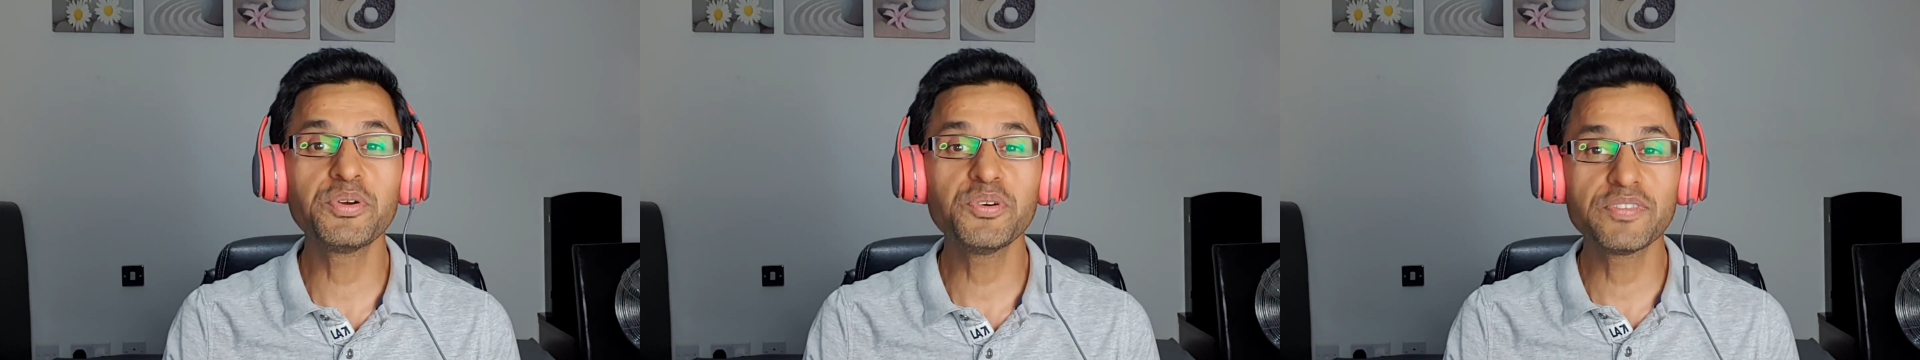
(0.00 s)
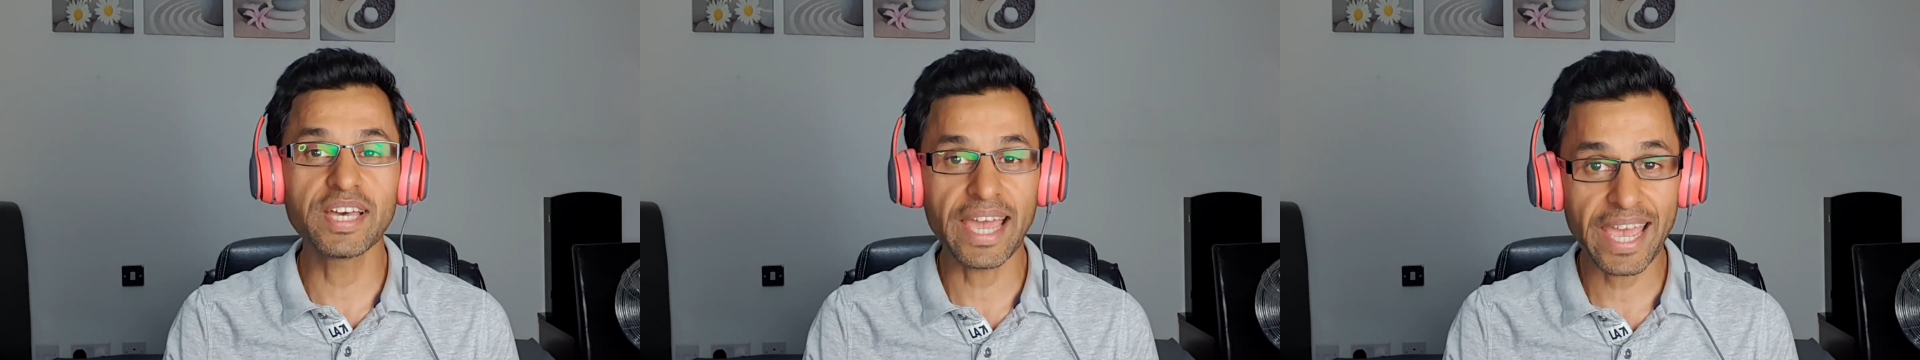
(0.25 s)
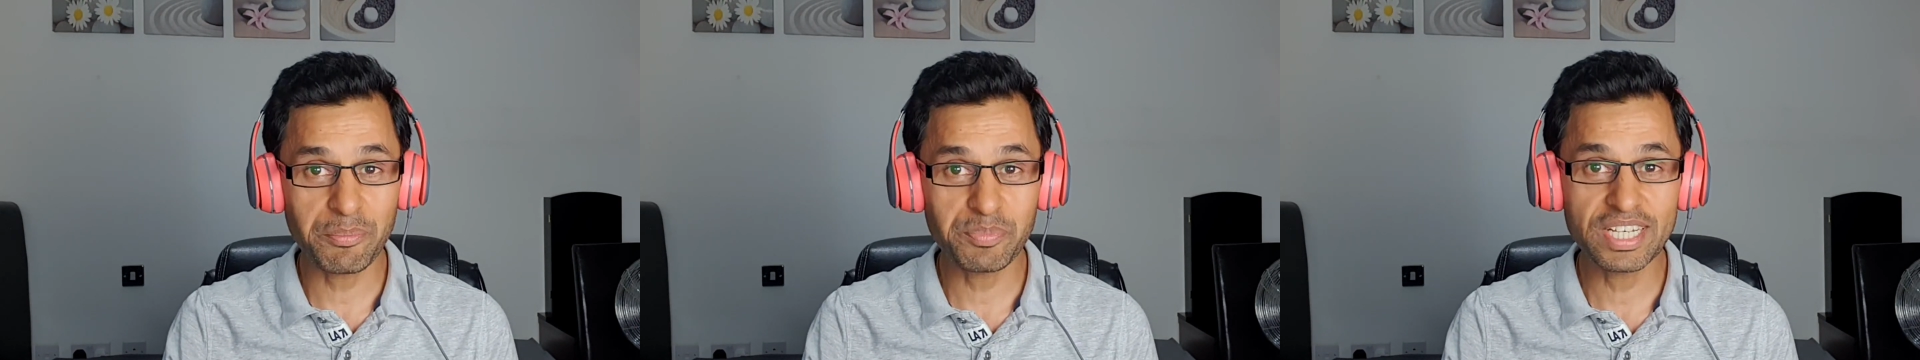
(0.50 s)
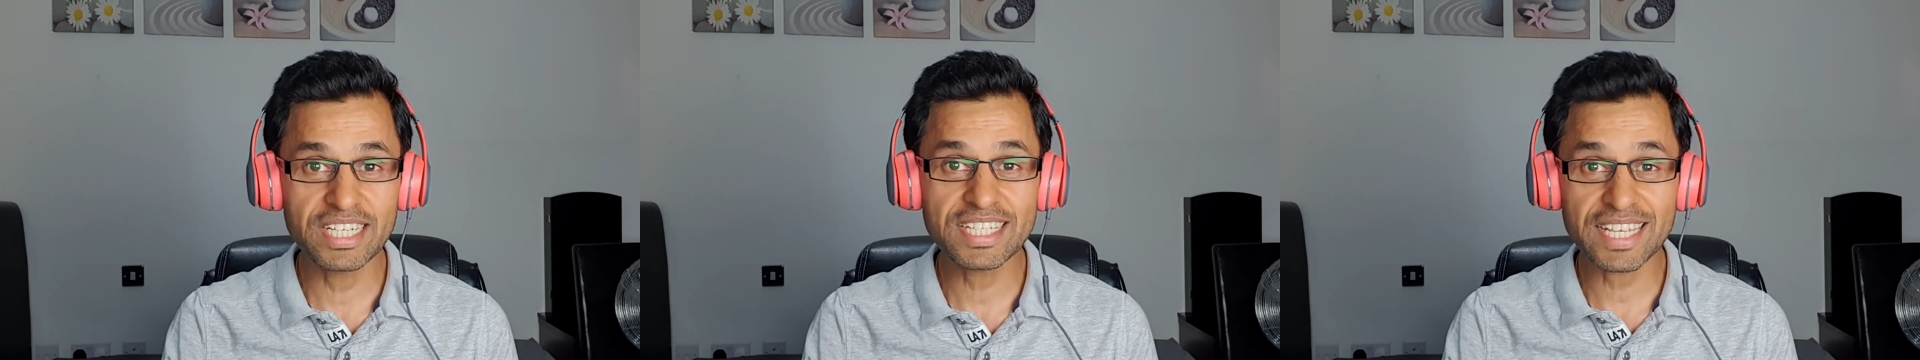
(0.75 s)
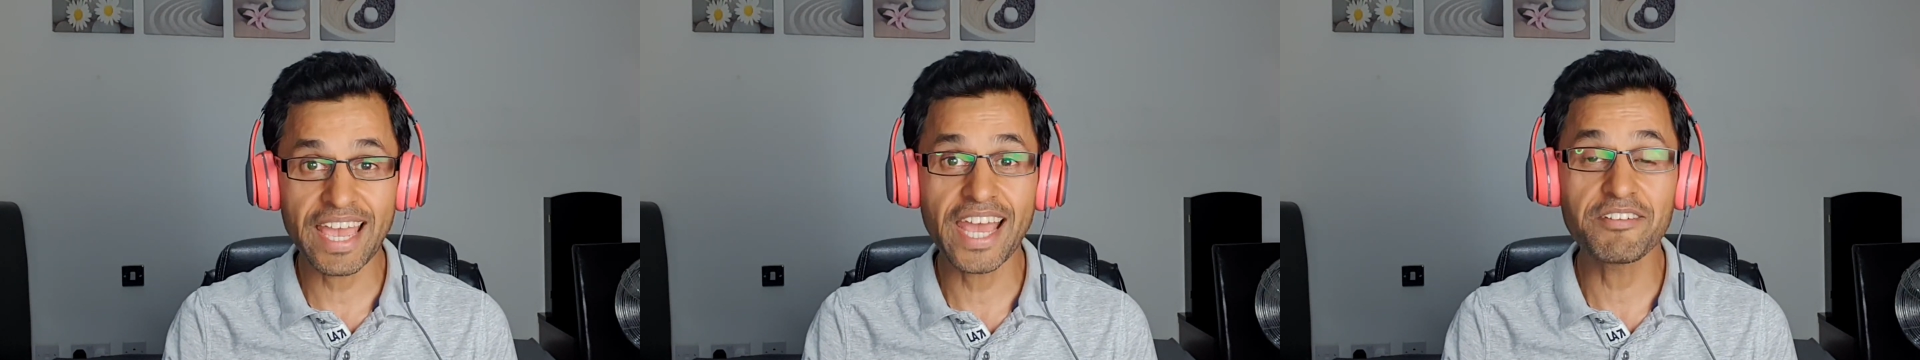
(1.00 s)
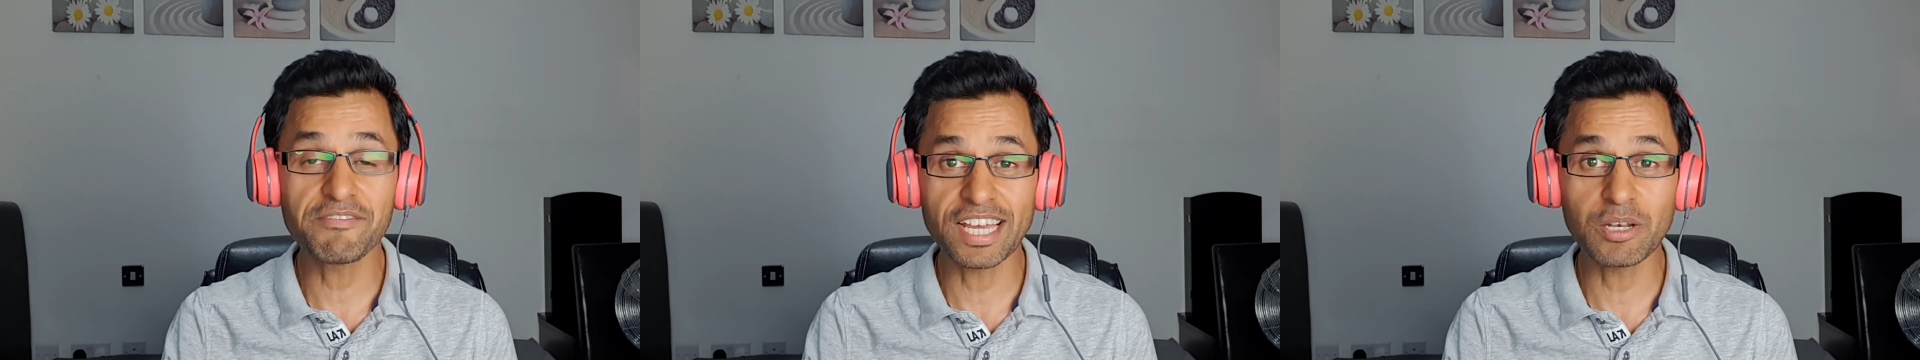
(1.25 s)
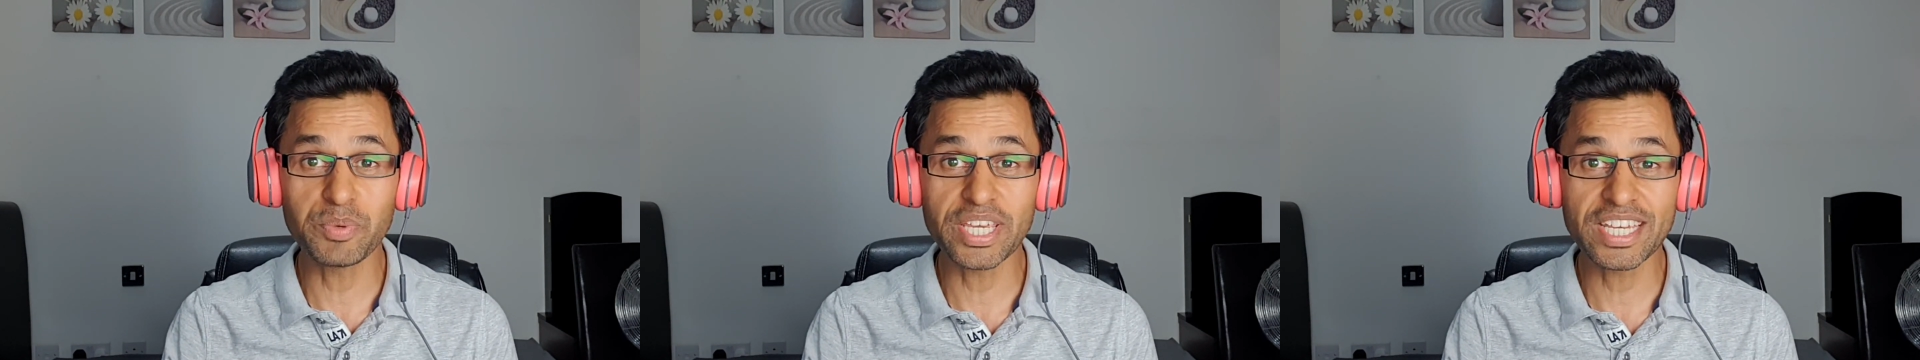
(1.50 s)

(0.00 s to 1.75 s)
improve the happiness and